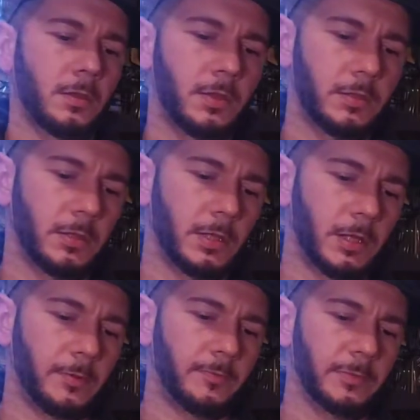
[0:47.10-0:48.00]
And
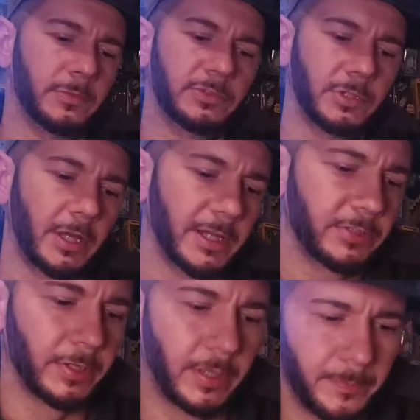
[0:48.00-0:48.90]
it's a nice
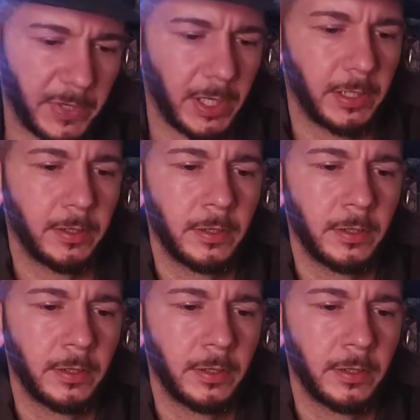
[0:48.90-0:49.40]
looking bait.